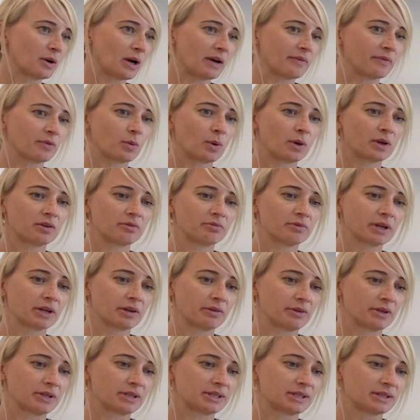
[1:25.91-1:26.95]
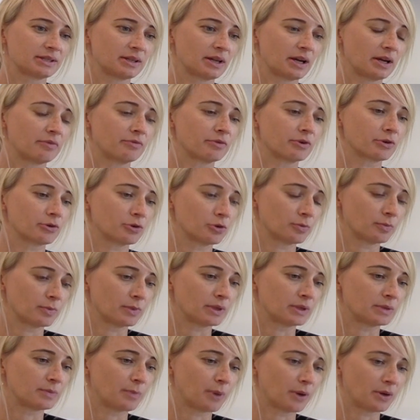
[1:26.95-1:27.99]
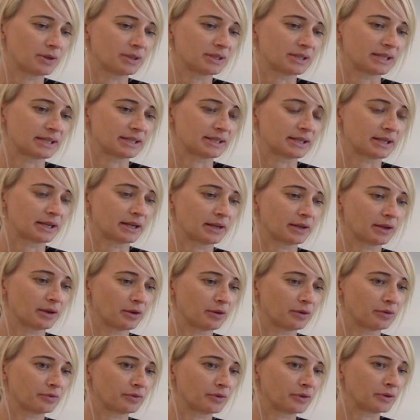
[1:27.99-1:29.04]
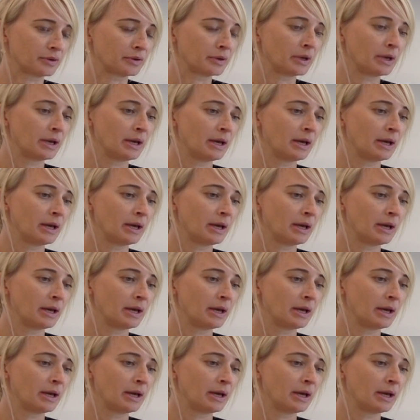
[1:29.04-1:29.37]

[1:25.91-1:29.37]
I have quite a rigorous recruitment process that I go through.